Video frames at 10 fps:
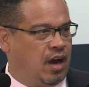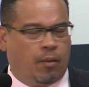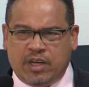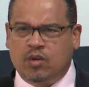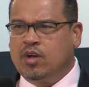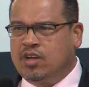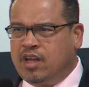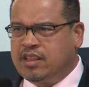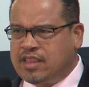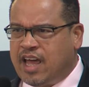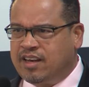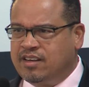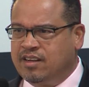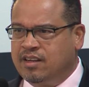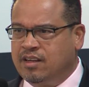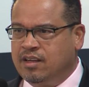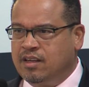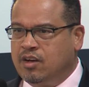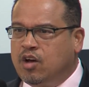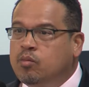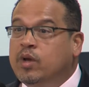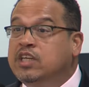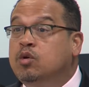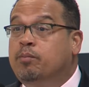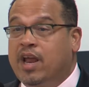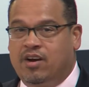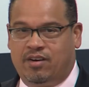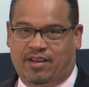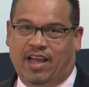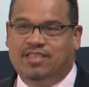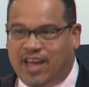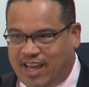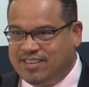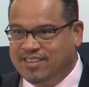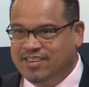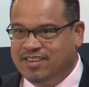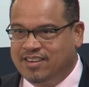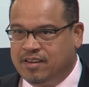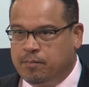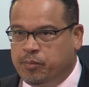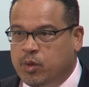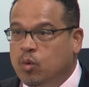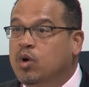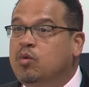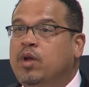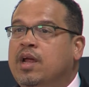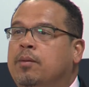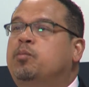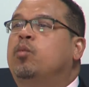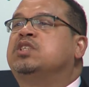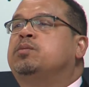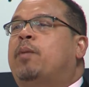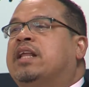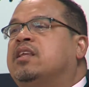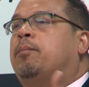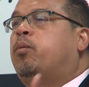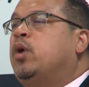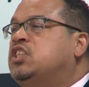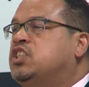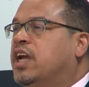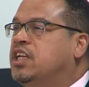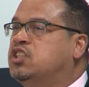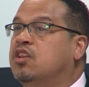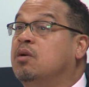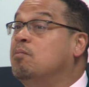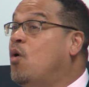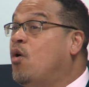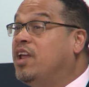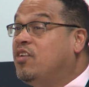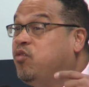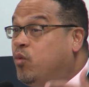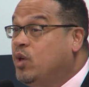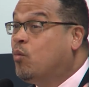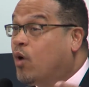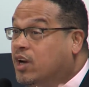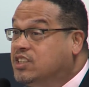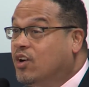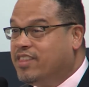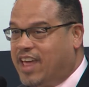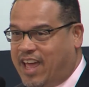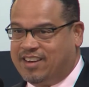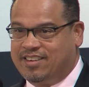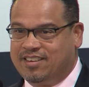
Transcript: Are we doing good at that? Could we do better at that? Would we respect and appreciate each other more if we worked on that?